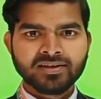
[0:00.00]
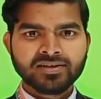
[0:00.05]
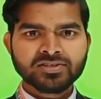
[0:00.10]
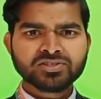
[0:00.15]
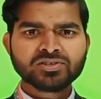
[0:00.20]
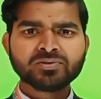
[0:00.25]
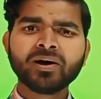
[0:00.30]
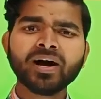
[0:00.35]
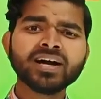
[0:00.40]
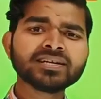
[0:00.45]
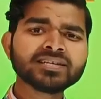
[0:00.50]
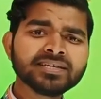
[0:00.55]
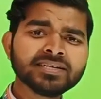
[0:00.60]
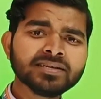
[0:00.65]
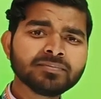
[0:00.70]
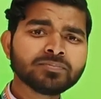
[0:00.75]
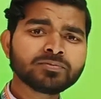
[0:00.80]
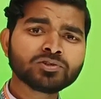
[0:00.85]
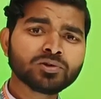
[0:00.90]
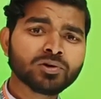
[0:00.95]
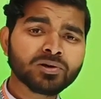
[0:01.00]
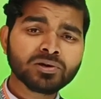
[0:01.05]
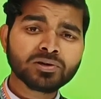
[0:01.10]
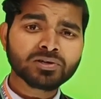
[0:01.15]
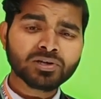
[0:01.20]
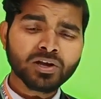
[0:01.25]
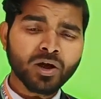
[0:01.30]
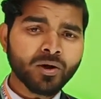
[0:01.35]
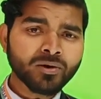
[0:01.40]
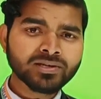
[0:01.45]
So what I have
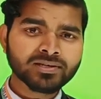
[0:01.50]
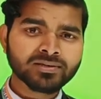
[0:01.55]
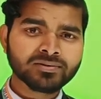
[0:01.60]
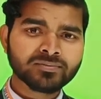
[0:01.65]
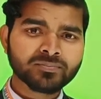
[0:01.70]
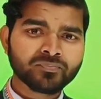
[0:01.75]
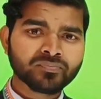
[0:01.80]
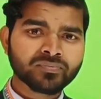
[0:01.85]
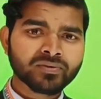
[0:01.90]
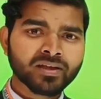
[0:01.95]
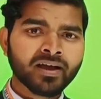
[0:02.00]
taught you,